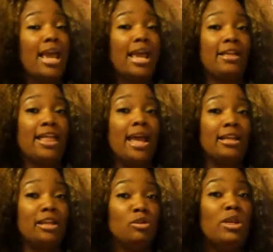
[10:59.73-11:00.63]
and
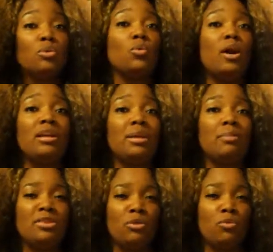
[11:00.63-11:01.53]
that you didn't want to be,
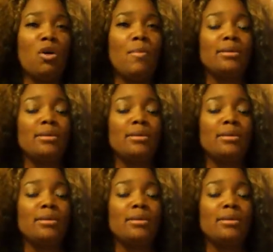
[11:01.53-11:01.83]
but the role